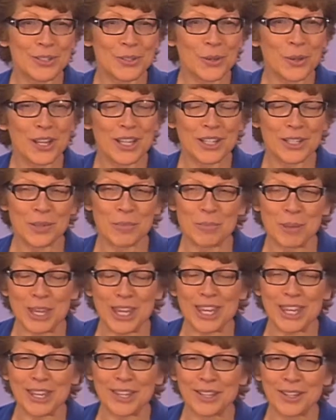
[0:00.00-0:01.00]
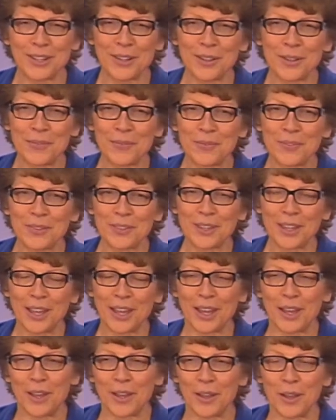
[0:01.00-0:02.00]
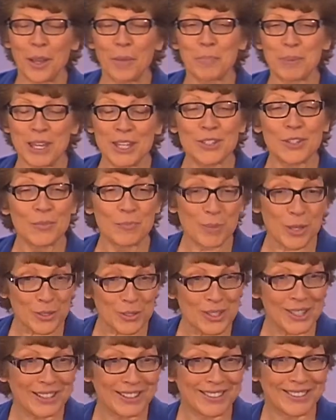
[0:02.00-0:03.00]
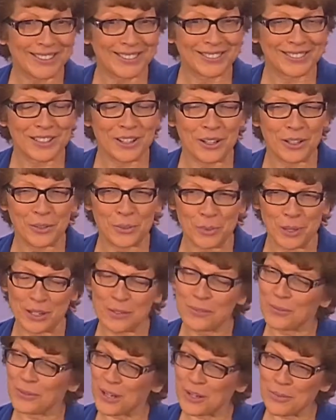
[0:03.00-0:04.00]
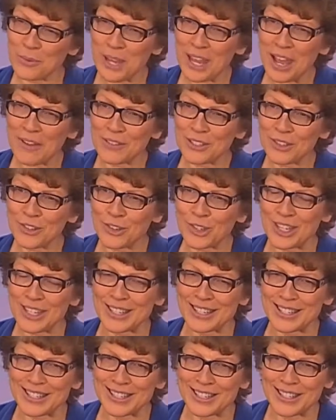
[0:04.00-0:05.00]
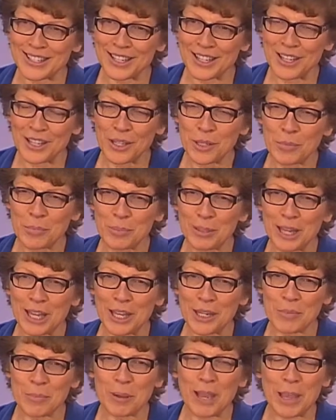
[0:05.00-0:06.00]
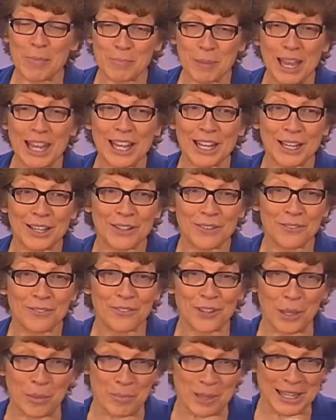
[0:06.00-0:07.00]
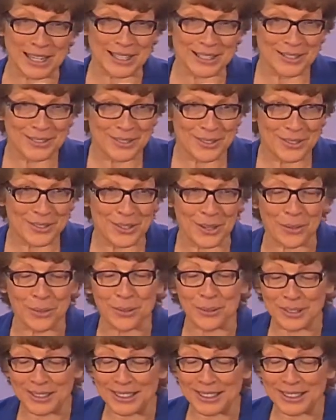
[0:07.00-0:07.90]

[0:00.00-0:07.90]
going to be a piece of music called What a Friend We Have in Jesus, played by Mike Fellman. So